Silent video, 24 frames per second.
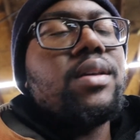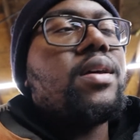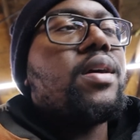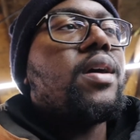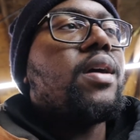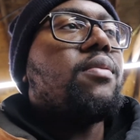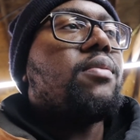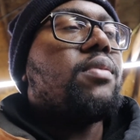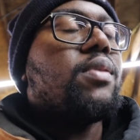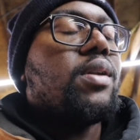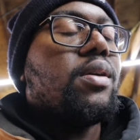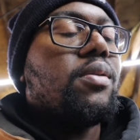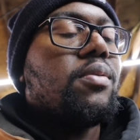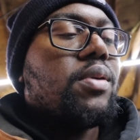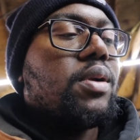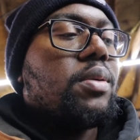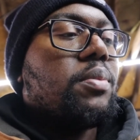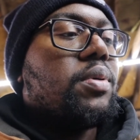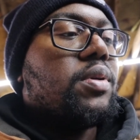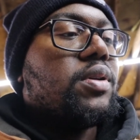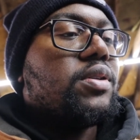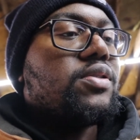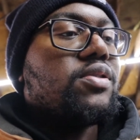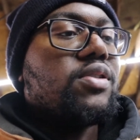I really don't want to
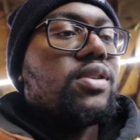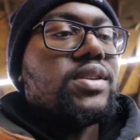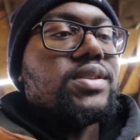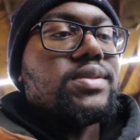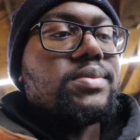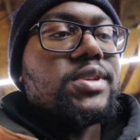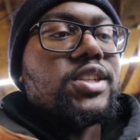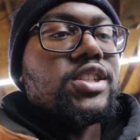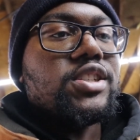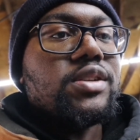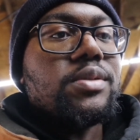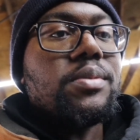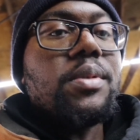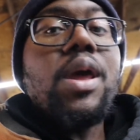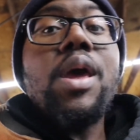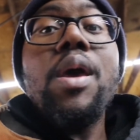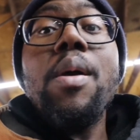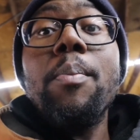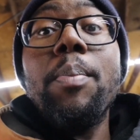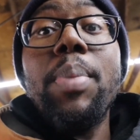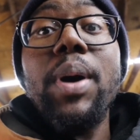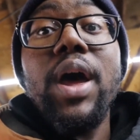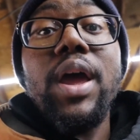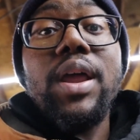pull a transmission.
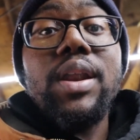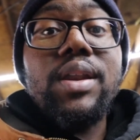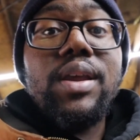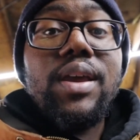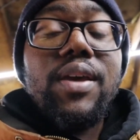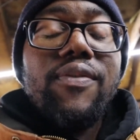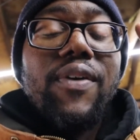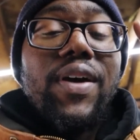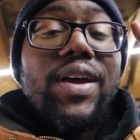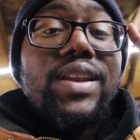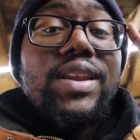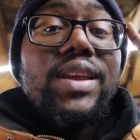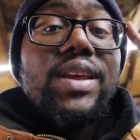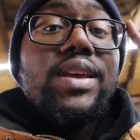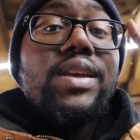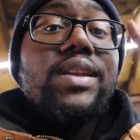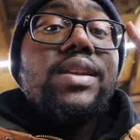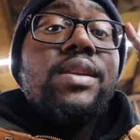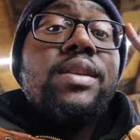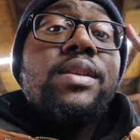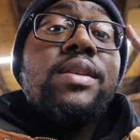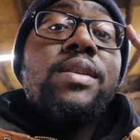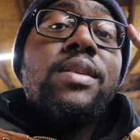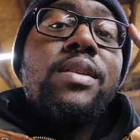But if I
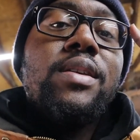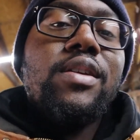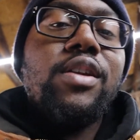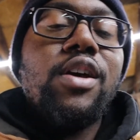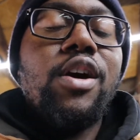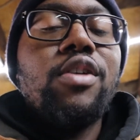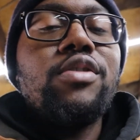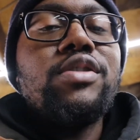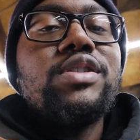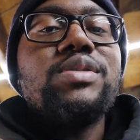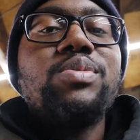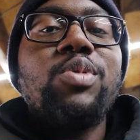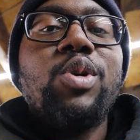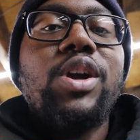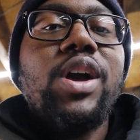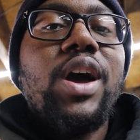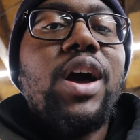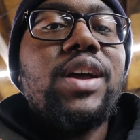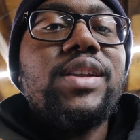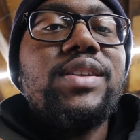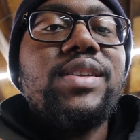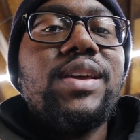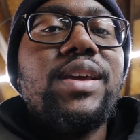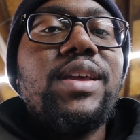did, some more
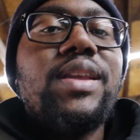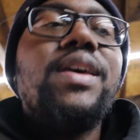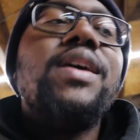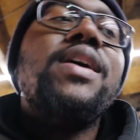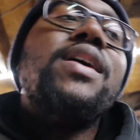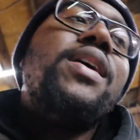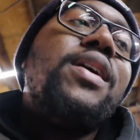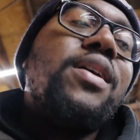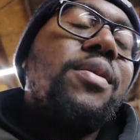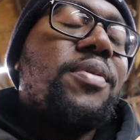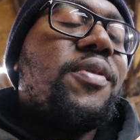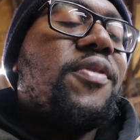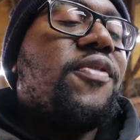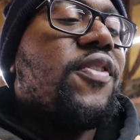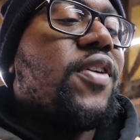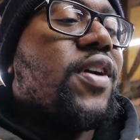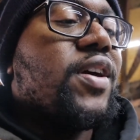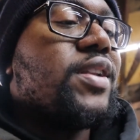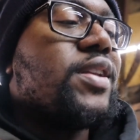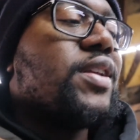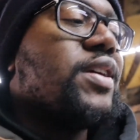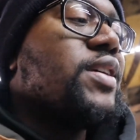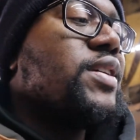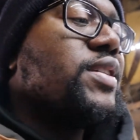content, it'll be
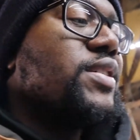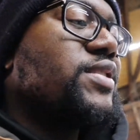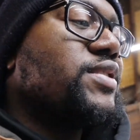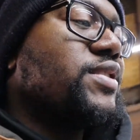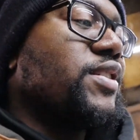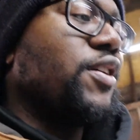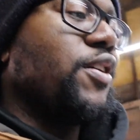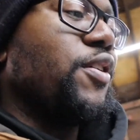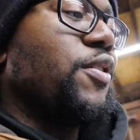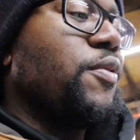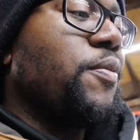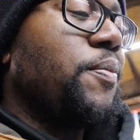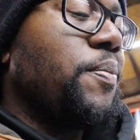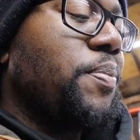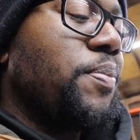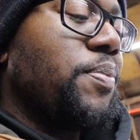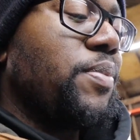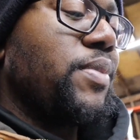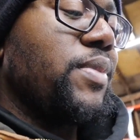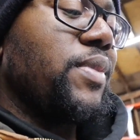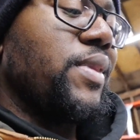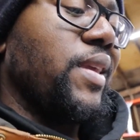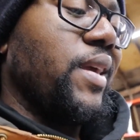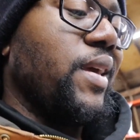fun. So,
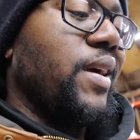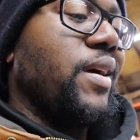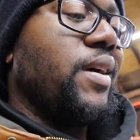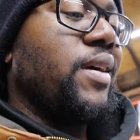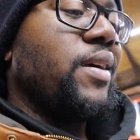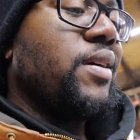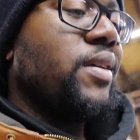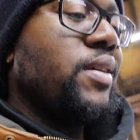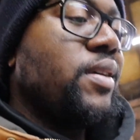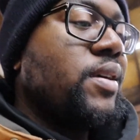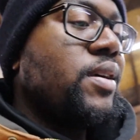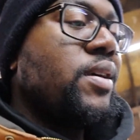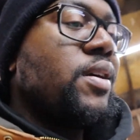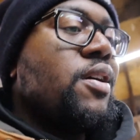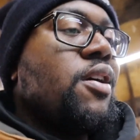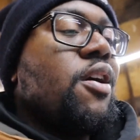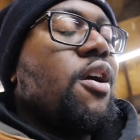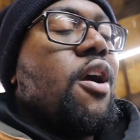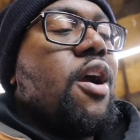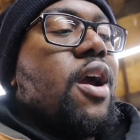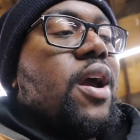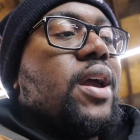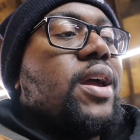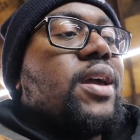yeah.
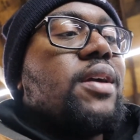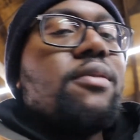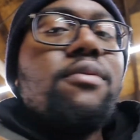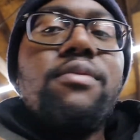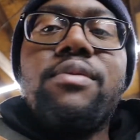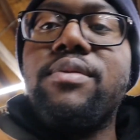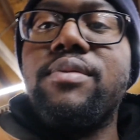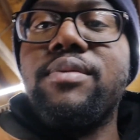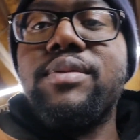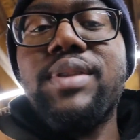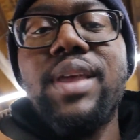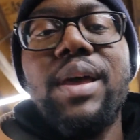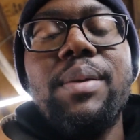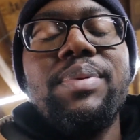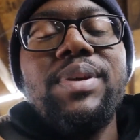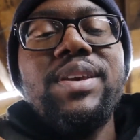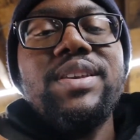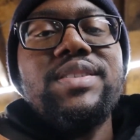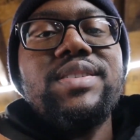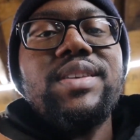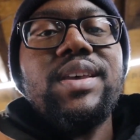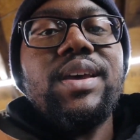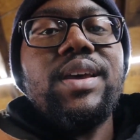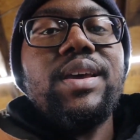All right. That being
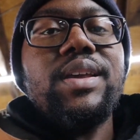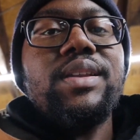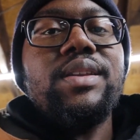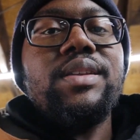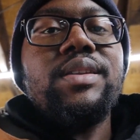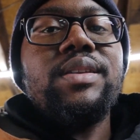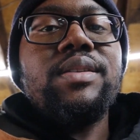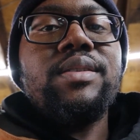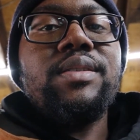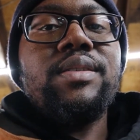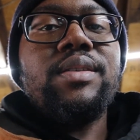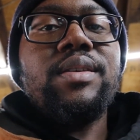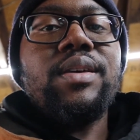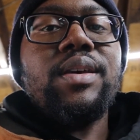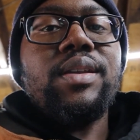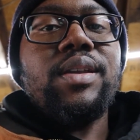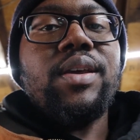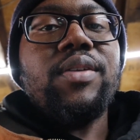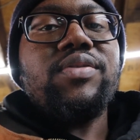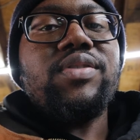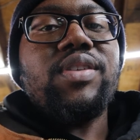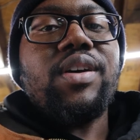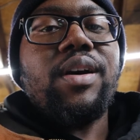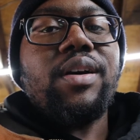said,
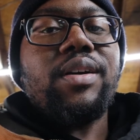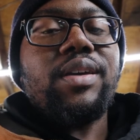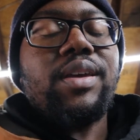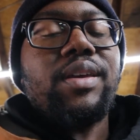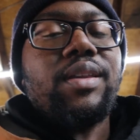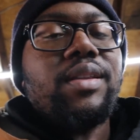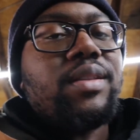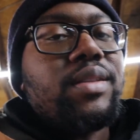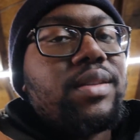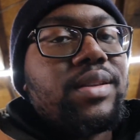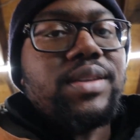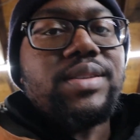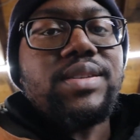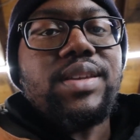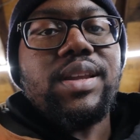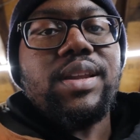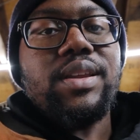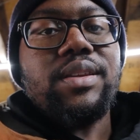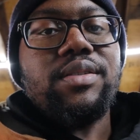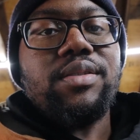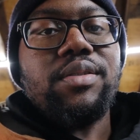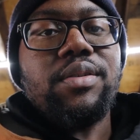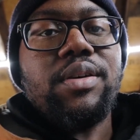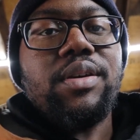enough talking. Let's get
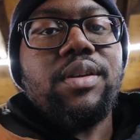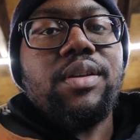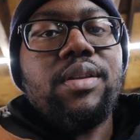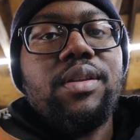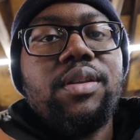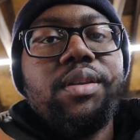into it.